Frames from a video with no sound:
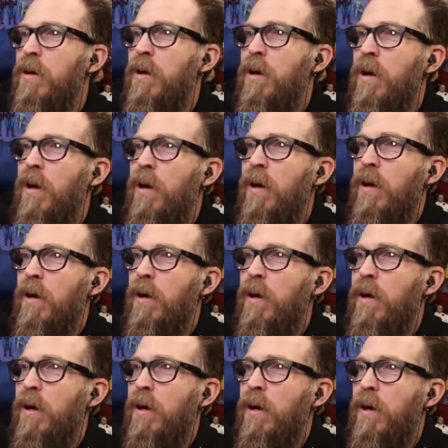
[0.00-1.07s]

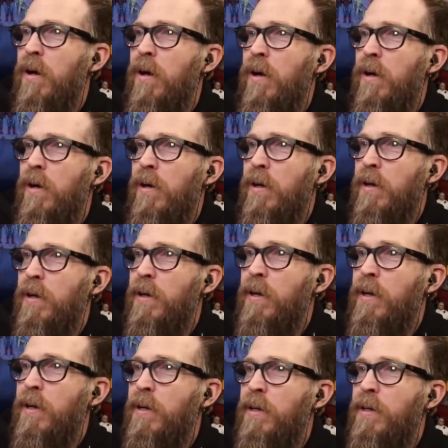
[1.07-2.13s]

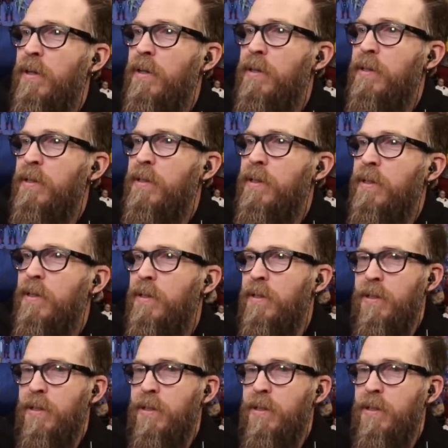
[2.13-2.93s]
Uh, uh, uh,